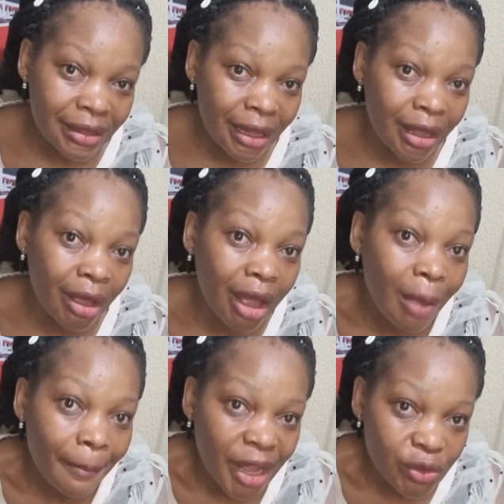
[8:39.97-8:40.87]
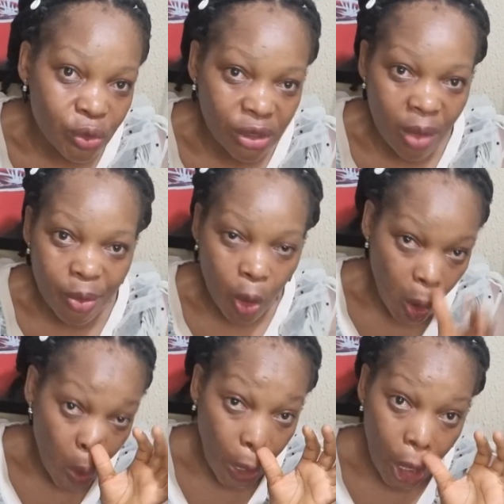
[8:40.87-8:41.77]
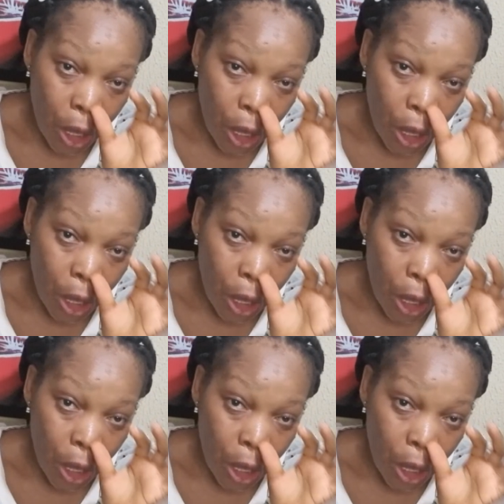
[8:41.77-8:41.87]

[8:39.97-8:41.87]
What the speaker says: they come back to tell me, oh,